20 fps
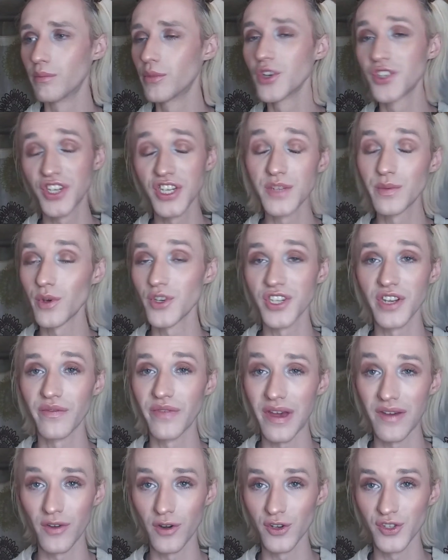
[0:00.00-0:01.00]
she's pushing
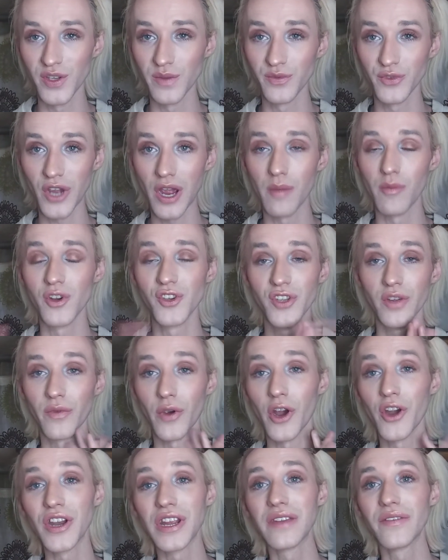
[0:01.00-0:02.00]
500 subscribers, so for
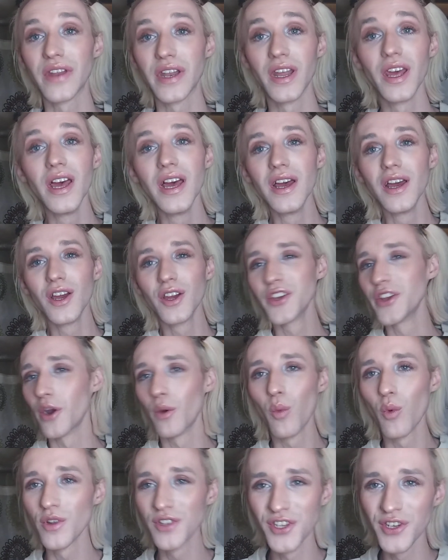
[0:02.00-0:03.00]
her to even, you know,
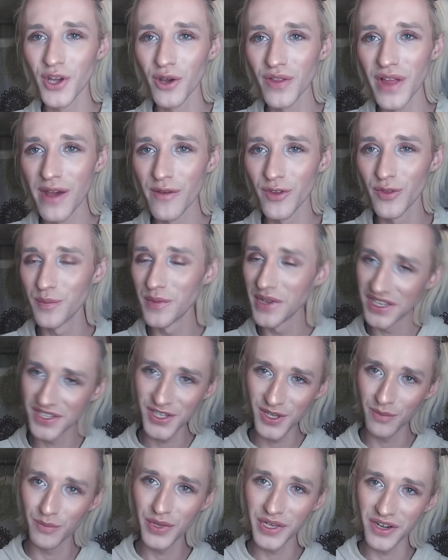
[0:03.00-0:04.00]
want to go live with me is a
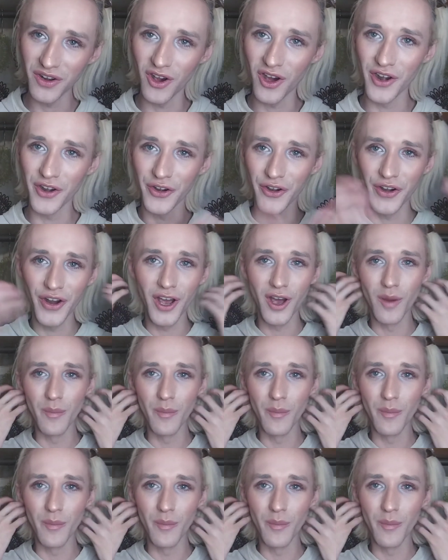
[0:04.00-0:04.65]
complete honor.